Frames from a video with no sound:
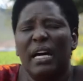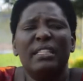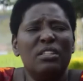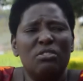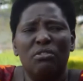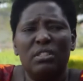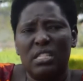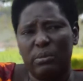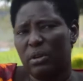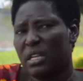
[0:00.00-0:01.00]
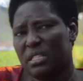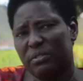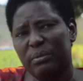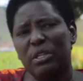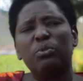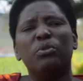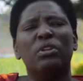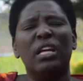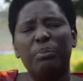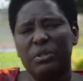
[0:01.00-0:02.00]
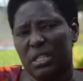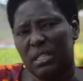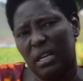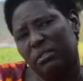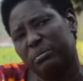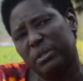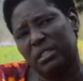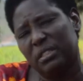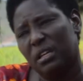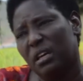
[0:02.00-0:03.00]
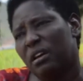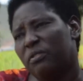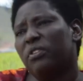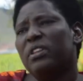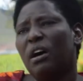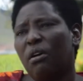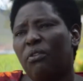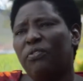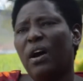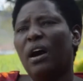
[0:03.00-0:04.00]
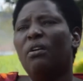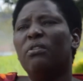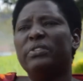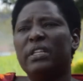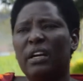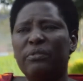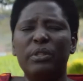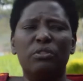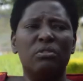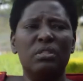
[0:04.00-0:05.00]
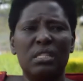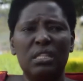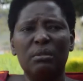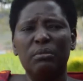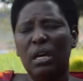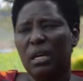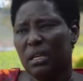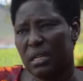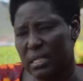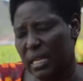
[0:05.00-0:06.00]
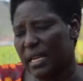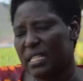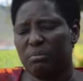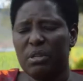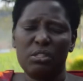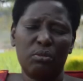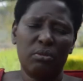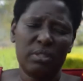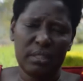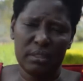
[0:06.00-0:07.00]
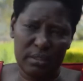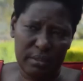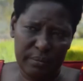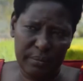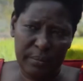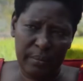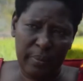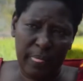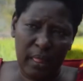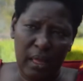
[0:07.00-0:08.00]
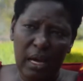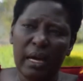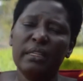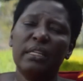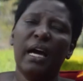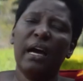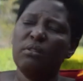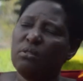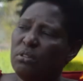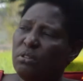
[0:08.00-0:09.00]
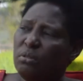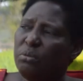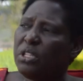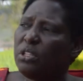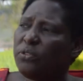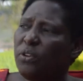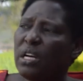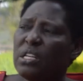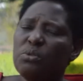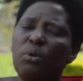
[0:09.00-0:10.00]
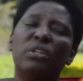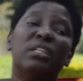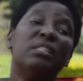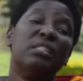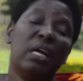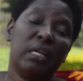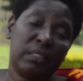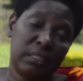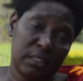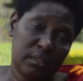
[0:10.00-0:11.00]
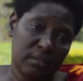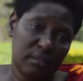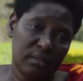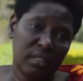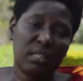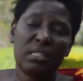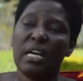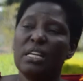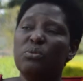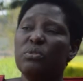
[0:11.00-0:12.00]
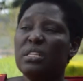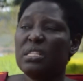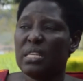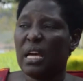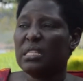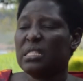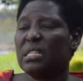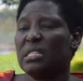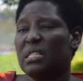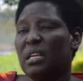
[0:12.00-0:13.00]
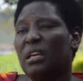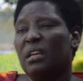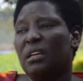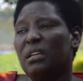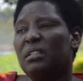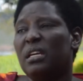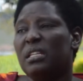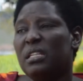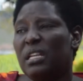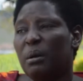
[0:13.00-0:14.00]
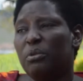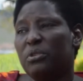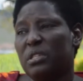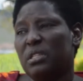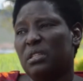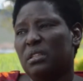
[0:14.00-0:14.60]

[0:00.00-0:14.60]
That is not a small achievement. We really appreciate the government for the offer of the government loan scheme in science-based courses. And now, we need to focus on the teachers. The teachers who teach sciences, they need a boost.